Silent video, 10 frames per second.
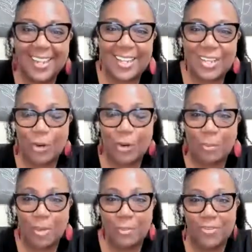
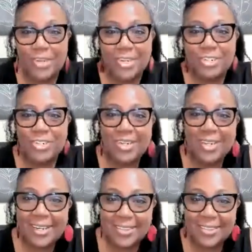I'm finished.
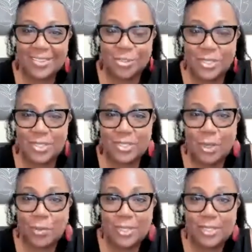The trust is
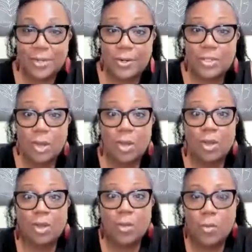always there. It's an
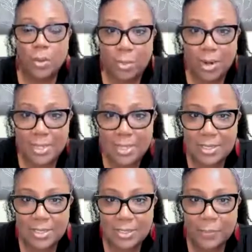ongoing
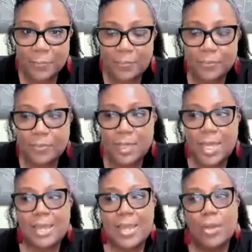process.
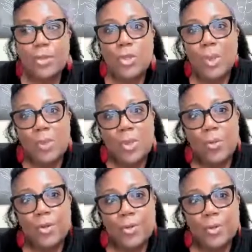Now you may be
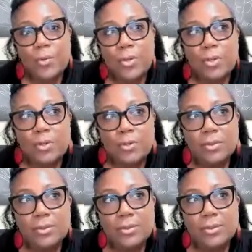wondering, well,
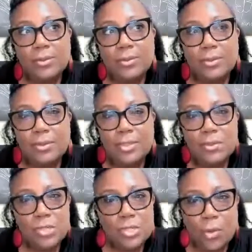you just